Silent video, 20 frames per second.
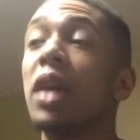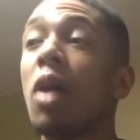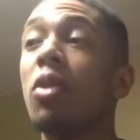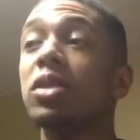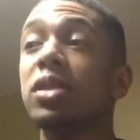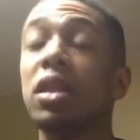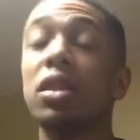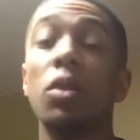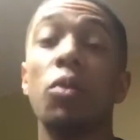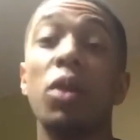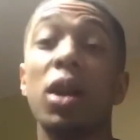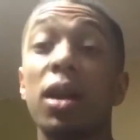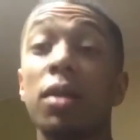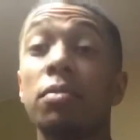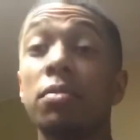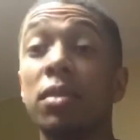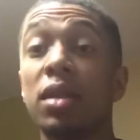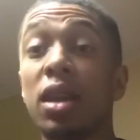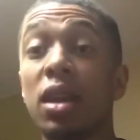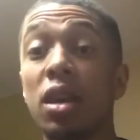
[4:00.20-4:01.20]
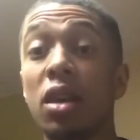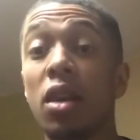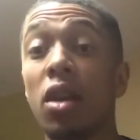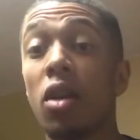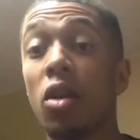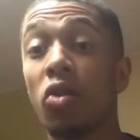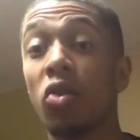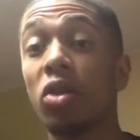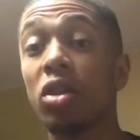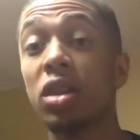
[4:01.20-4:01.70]
that was in the way of me
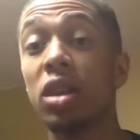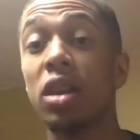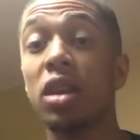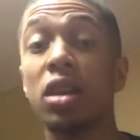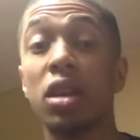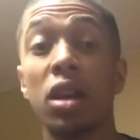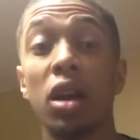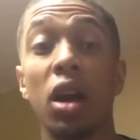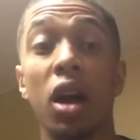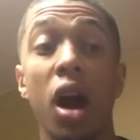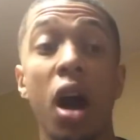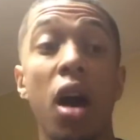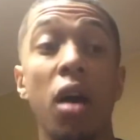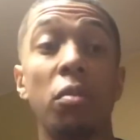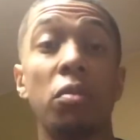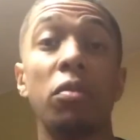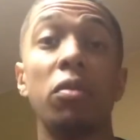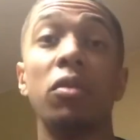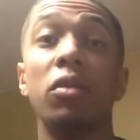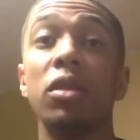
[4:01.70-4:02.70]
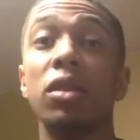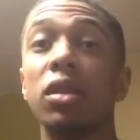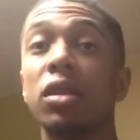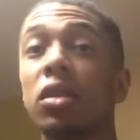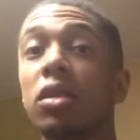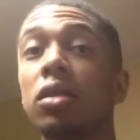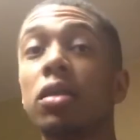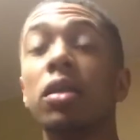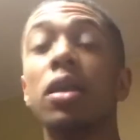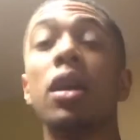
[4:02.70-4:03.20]
really um
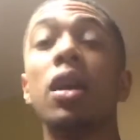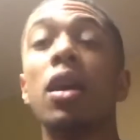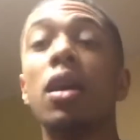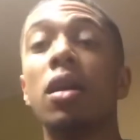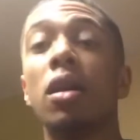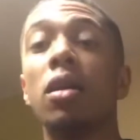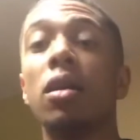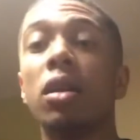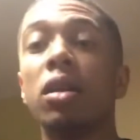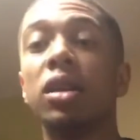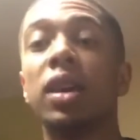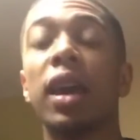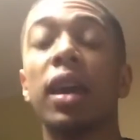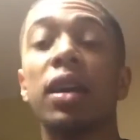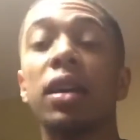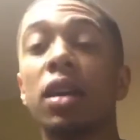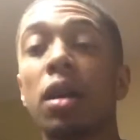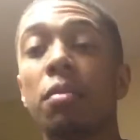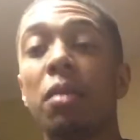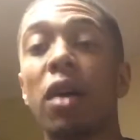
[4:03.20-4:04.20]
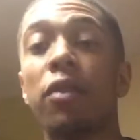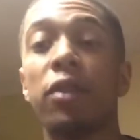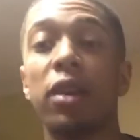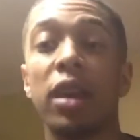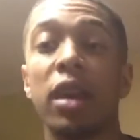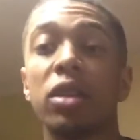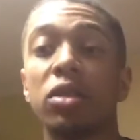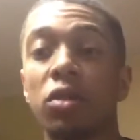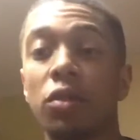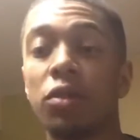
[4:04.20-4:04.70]
kicking up my
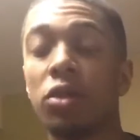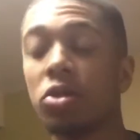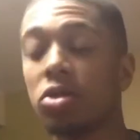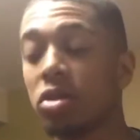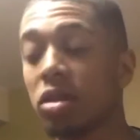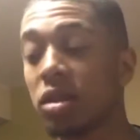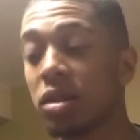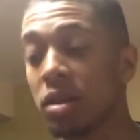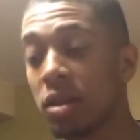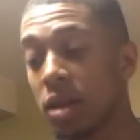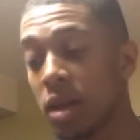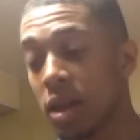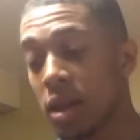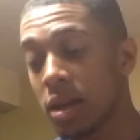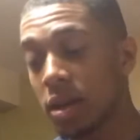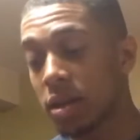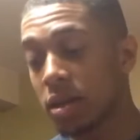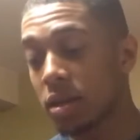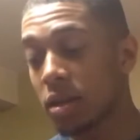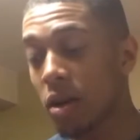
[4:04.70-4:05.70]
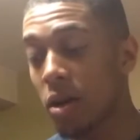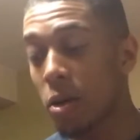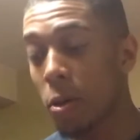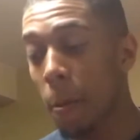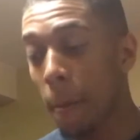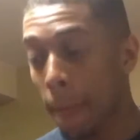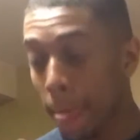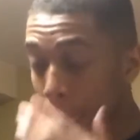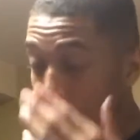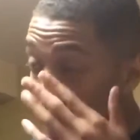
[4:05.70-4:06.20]
financial future.
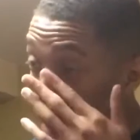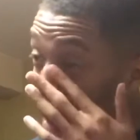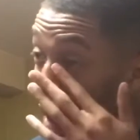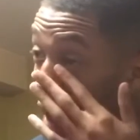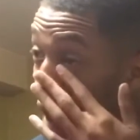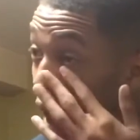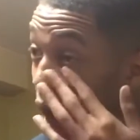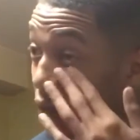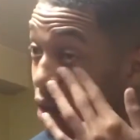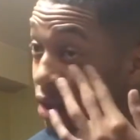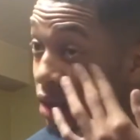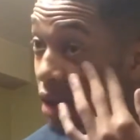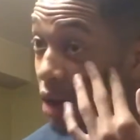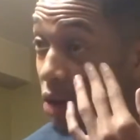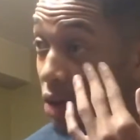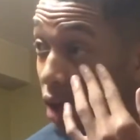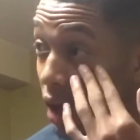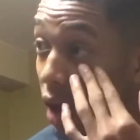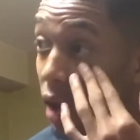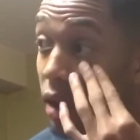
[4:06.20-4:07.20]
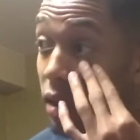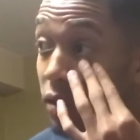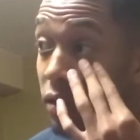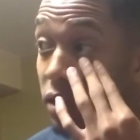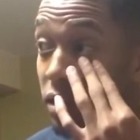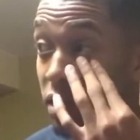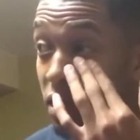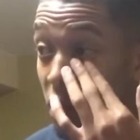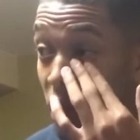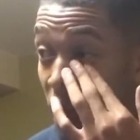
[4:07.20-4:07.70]
So I was like, okay,
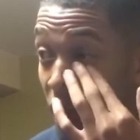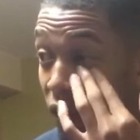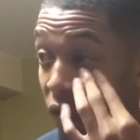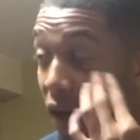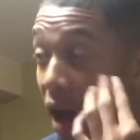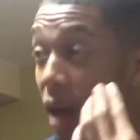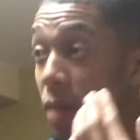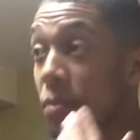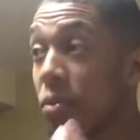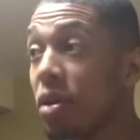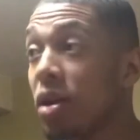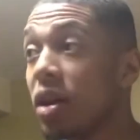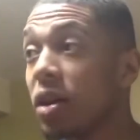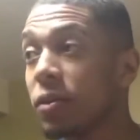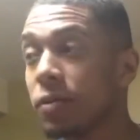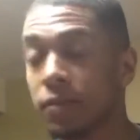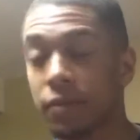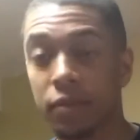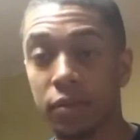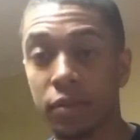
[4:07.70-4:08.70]
so if I put